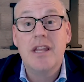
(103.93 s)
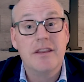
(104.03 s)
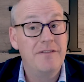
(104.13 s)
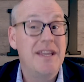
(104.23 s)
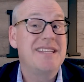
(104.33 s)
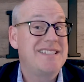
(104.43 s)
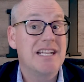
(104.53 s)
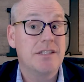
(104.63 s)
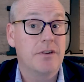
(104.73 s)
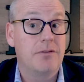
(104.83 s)
the V
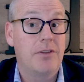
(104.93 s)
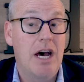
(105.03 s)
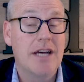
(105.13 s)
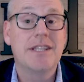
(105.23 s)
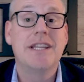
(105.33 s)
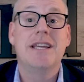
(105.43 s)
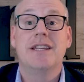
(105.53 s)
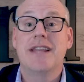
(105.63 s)
stands for velocity, and